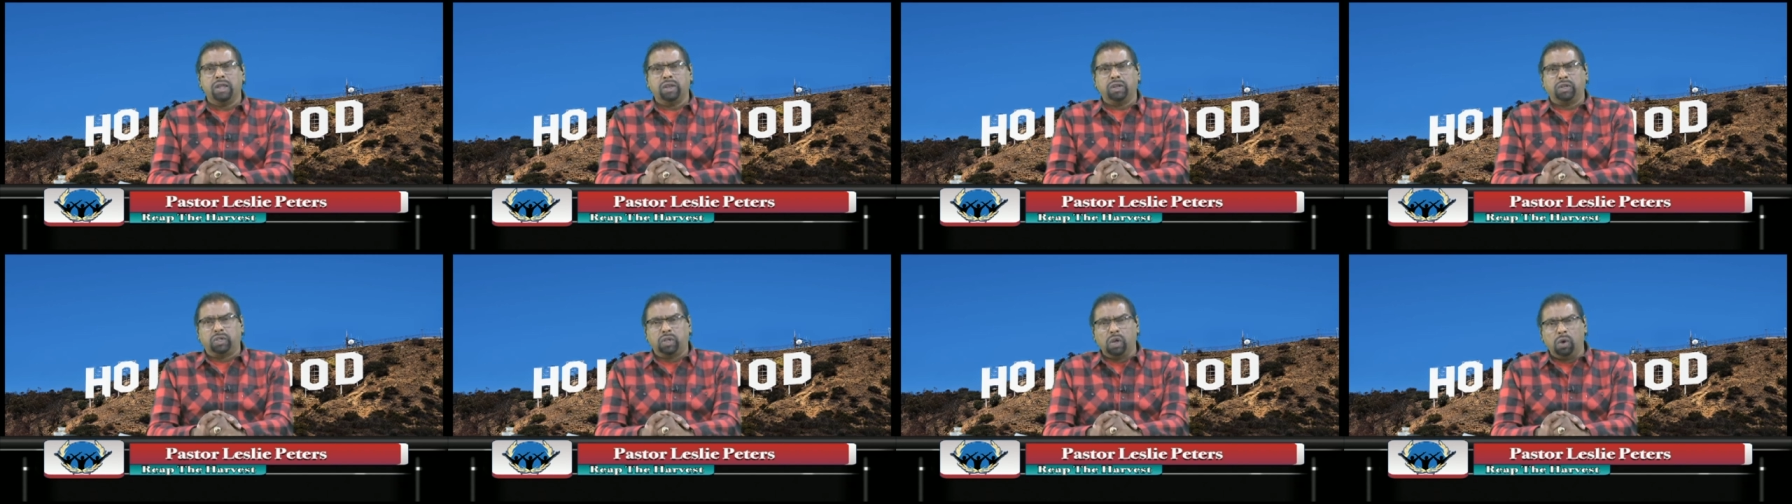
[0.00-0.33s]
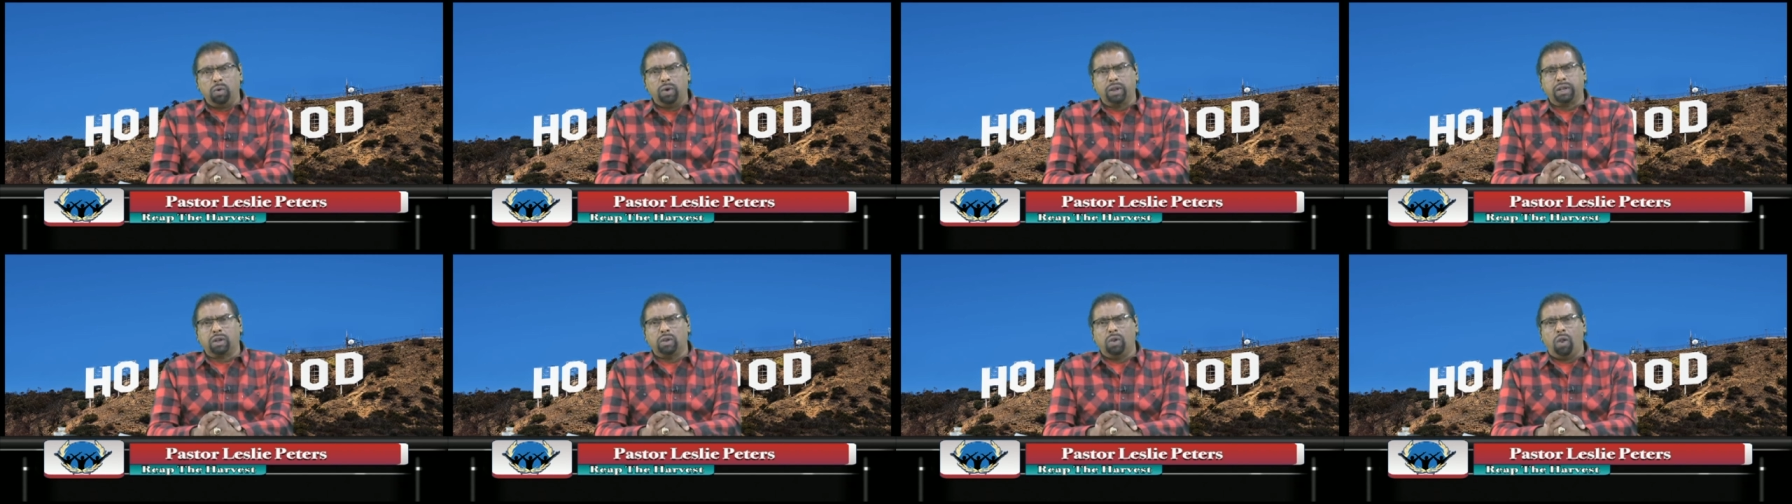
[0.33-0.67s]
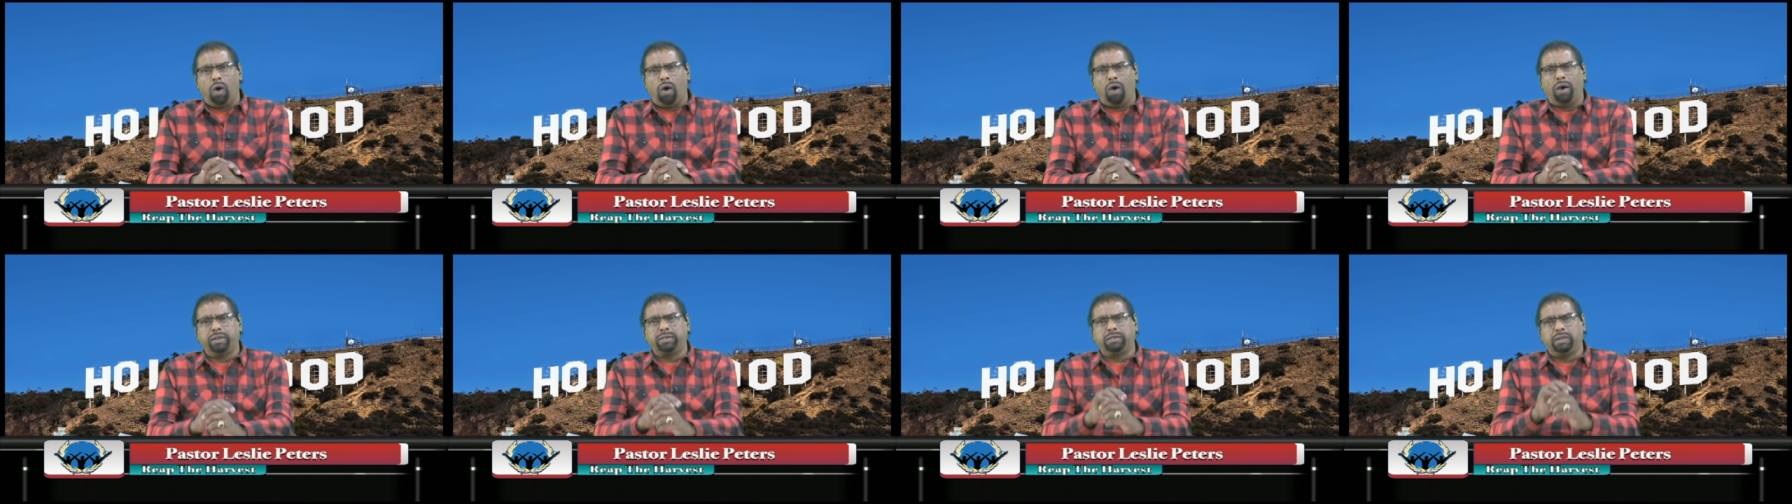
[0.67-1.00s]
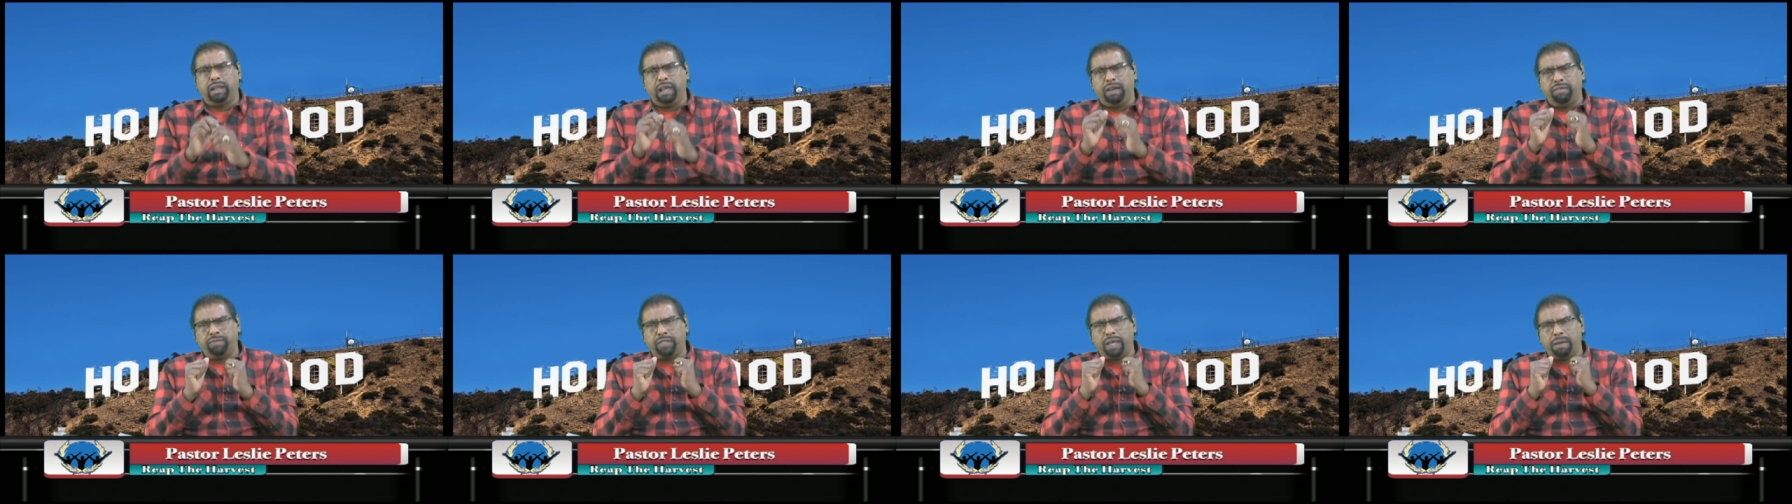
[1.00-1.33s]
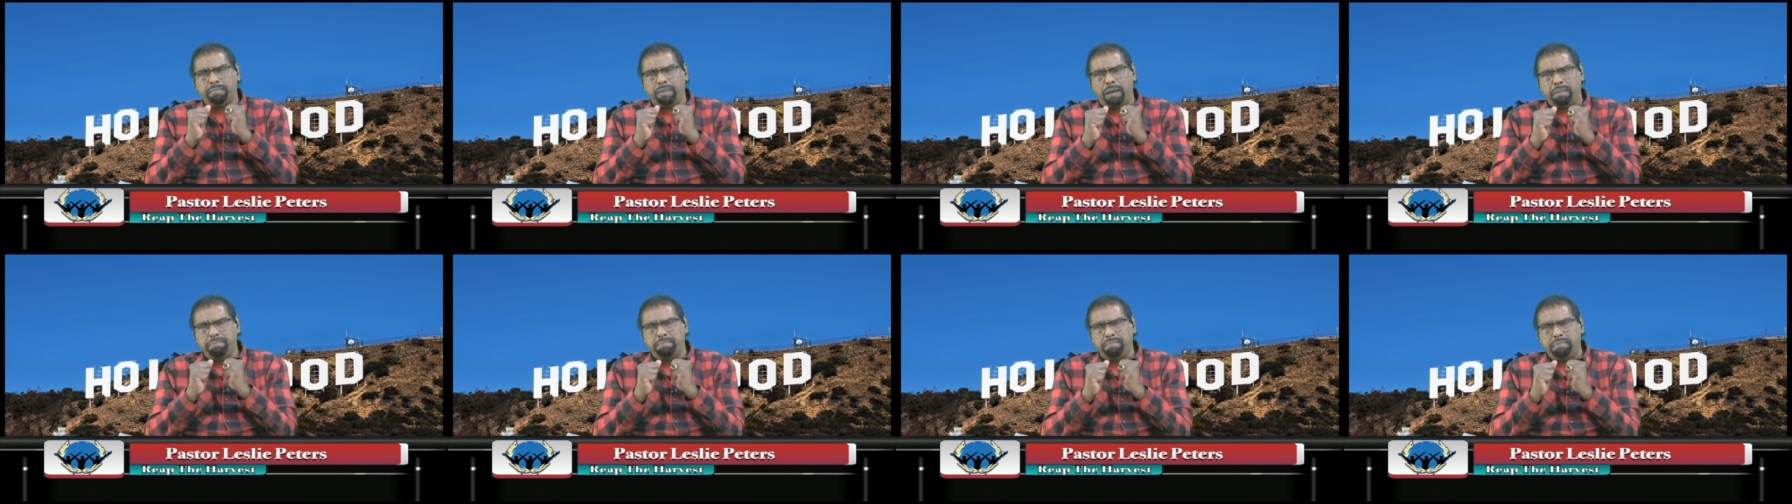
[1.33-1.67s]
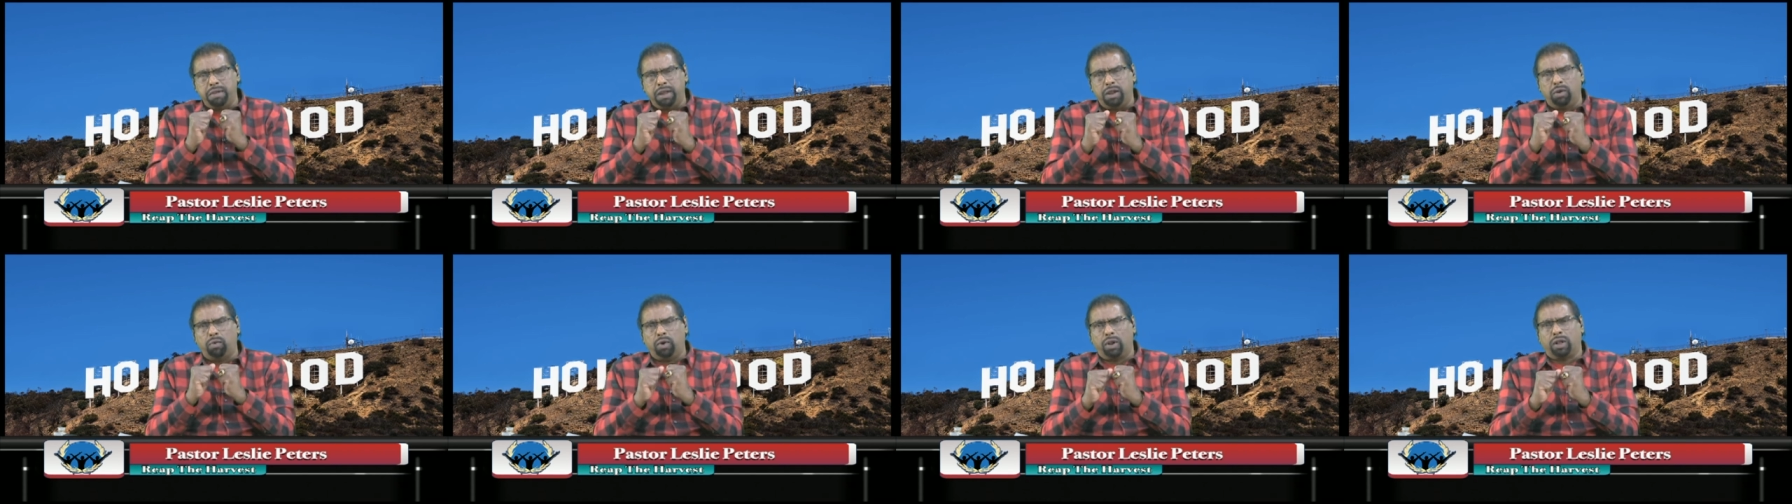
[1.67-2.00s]
Do it, Lord. Give them a
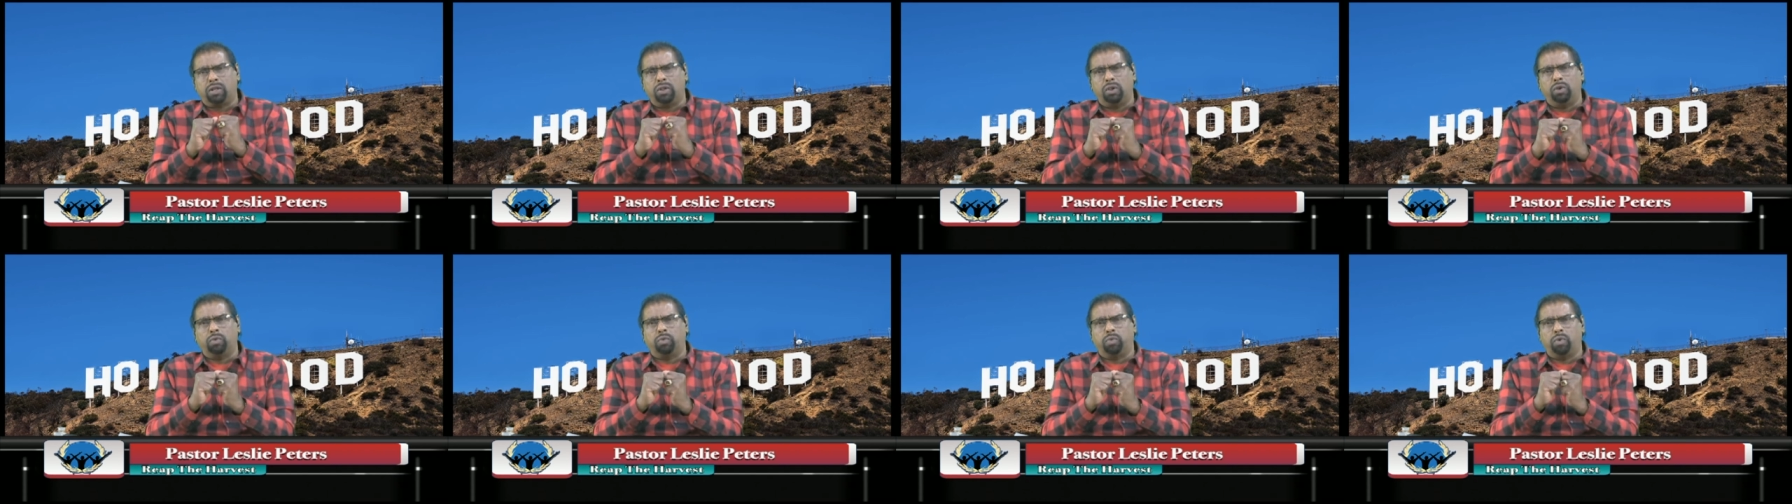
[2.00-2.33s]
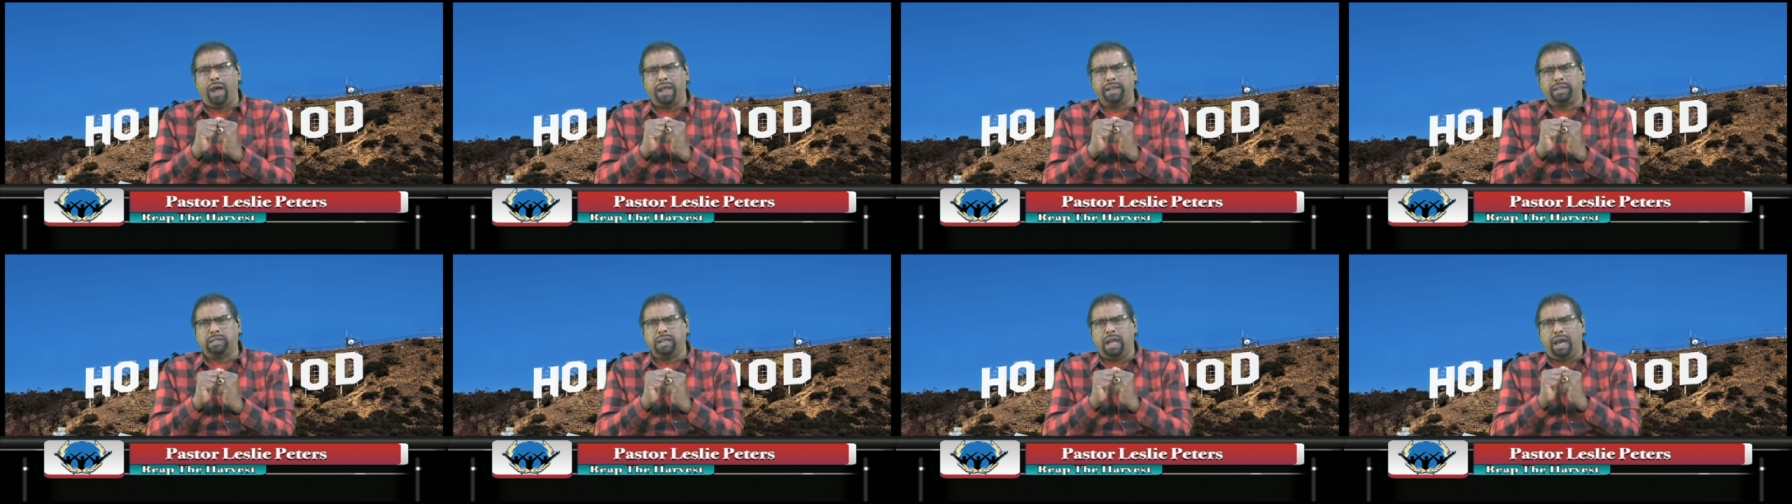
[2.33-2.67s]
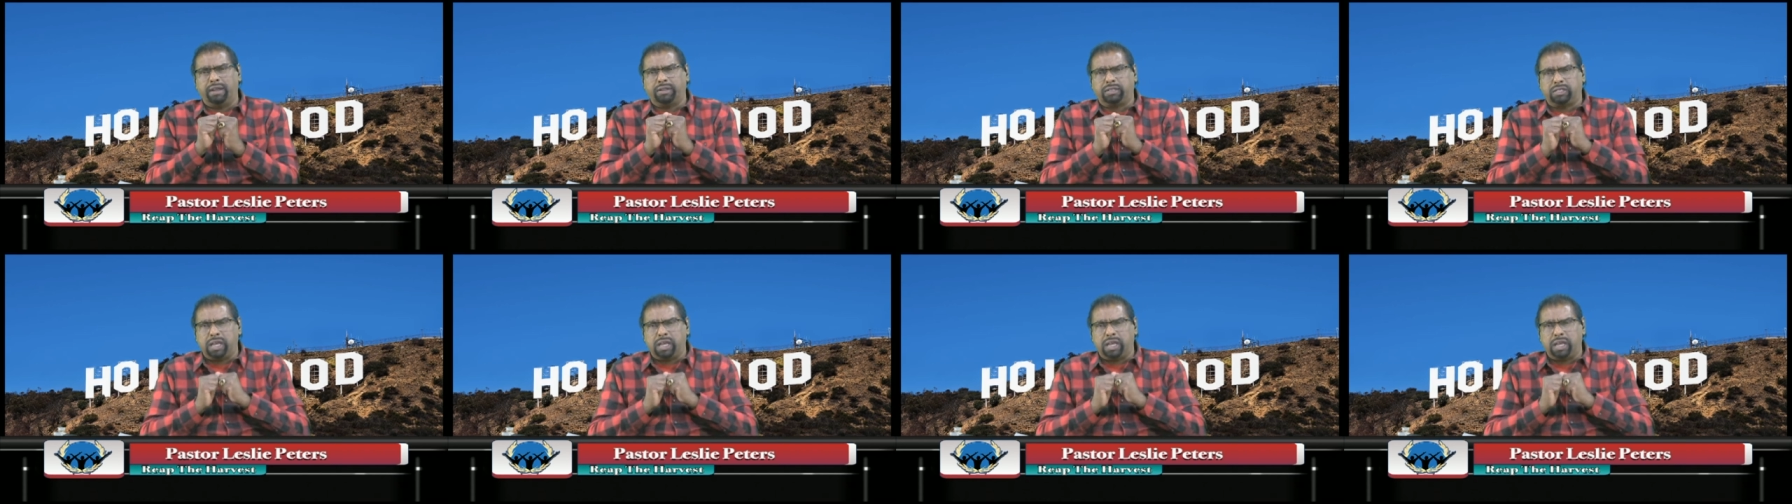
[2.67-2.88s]
miracle right now.